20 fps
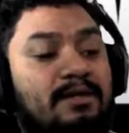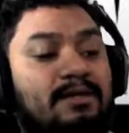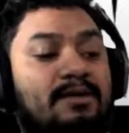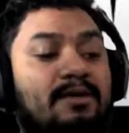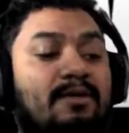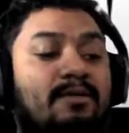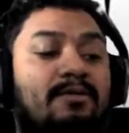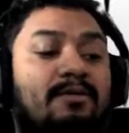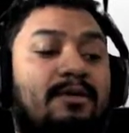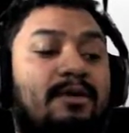
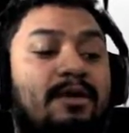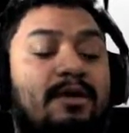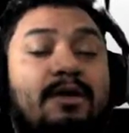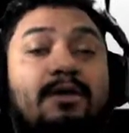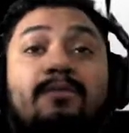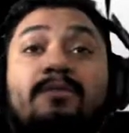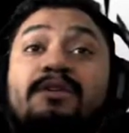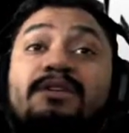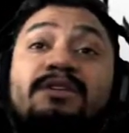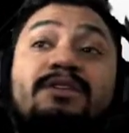So
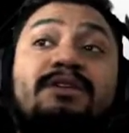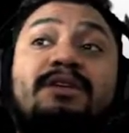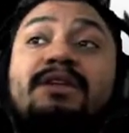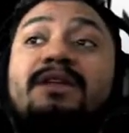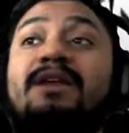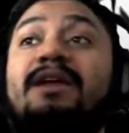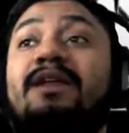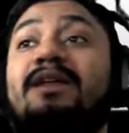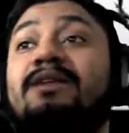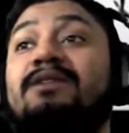we're just gonna
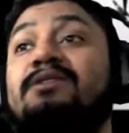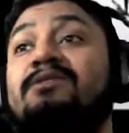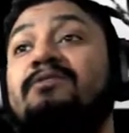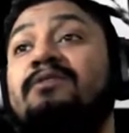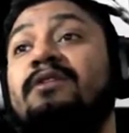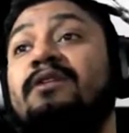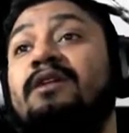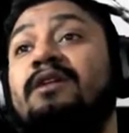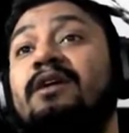get into it,